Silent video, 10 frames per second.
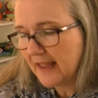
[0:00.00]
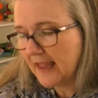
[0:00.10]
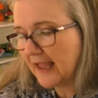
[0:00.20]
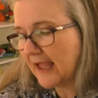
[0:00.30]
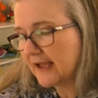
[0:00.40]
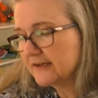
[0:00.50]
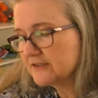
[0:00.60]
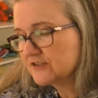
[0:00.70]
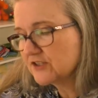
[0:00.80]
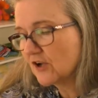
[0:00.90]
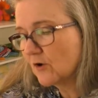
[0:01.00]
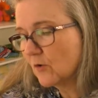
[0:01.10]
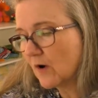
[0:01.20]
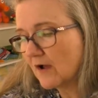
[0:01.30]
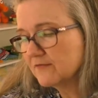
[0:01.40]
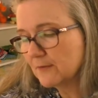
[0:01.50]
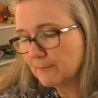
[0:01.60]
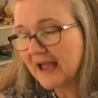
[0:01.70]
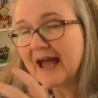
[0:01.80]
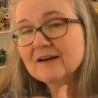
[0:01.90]
And so the
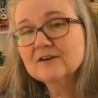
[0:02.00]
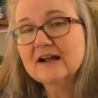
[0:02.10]
pattern